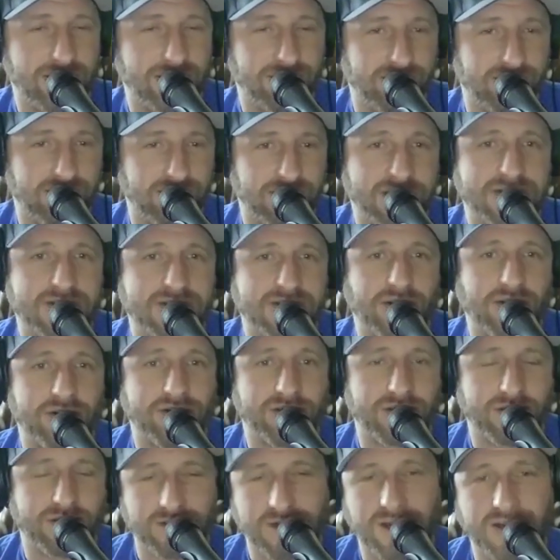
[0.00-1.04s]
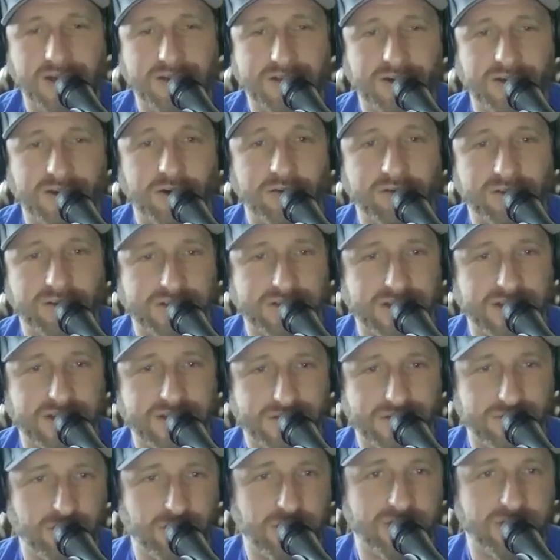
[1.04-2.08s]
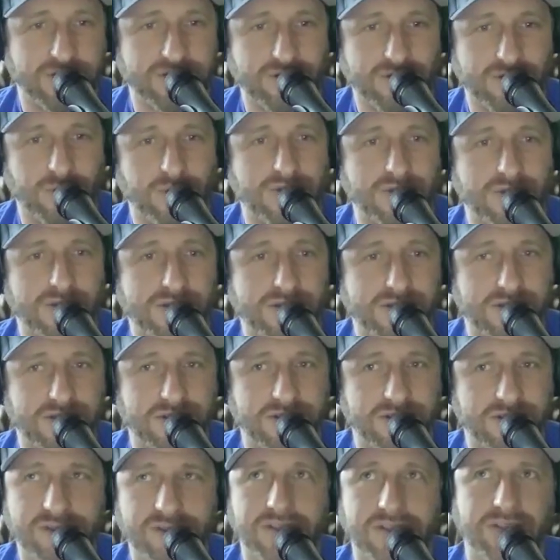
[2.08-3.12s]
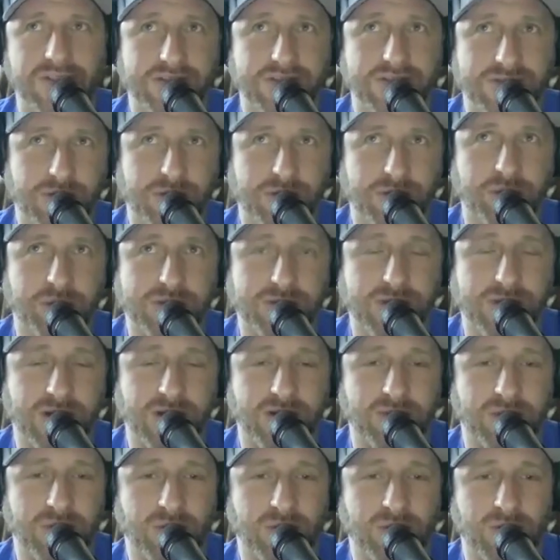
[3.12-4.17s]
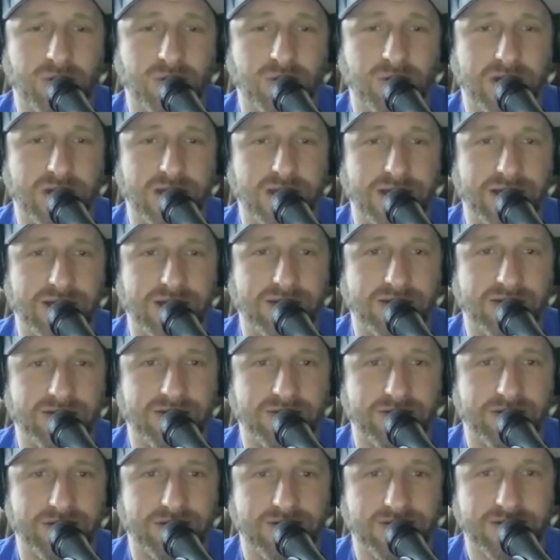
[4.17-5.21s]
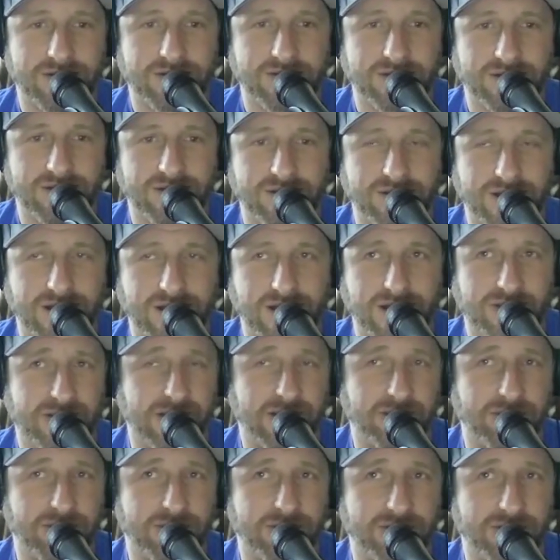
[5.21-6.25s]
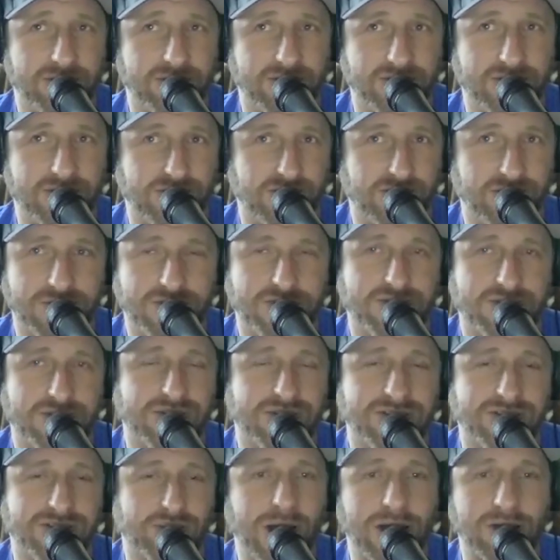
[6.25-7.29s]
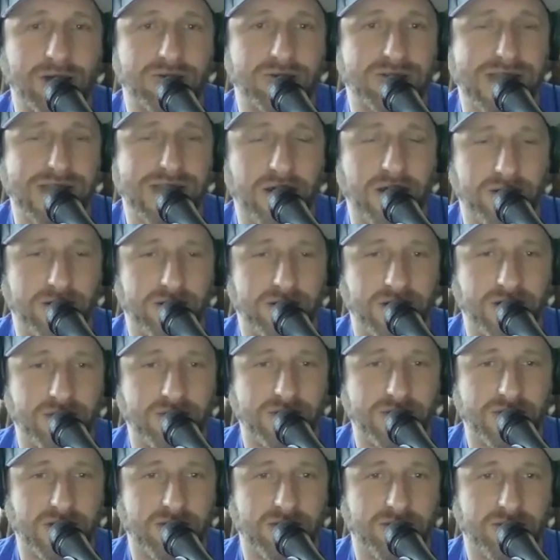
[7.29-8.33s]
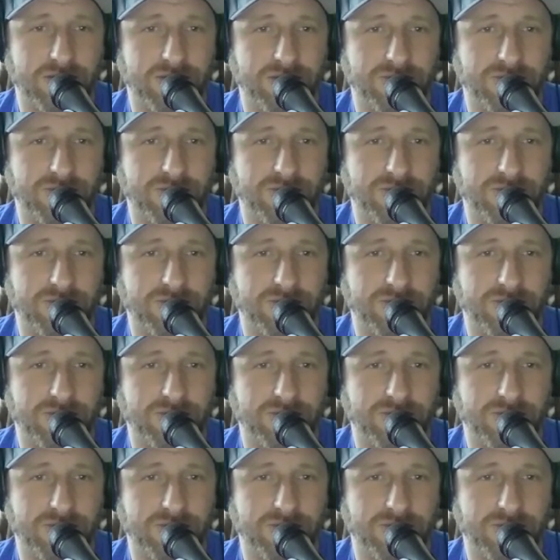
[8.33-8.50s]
less nervous, not as nervous as one of these horses." And so he puts me on a mule, and I think it was this wild stallion comes up.